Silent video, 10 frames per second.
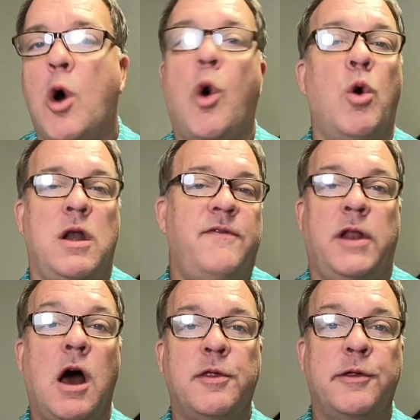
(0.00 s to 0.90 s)
or
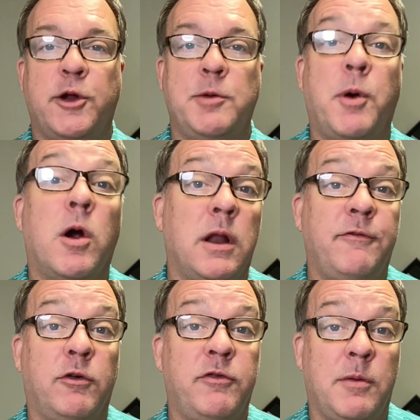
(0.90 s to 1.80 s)
even other third-party
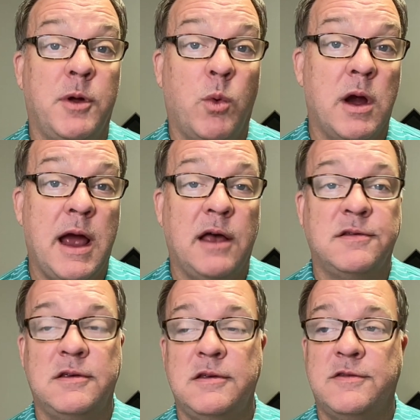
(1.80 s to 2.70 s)
fulfillment
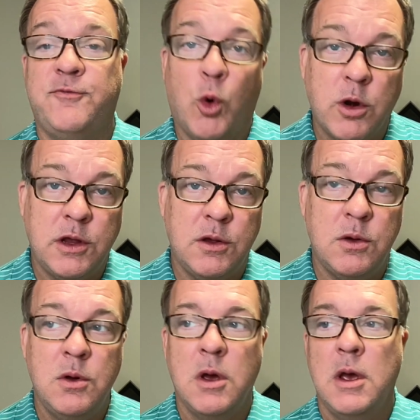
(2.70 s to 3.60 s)
warehouses for
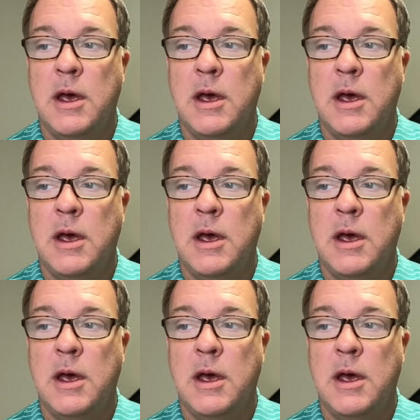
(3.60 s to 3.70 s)
you.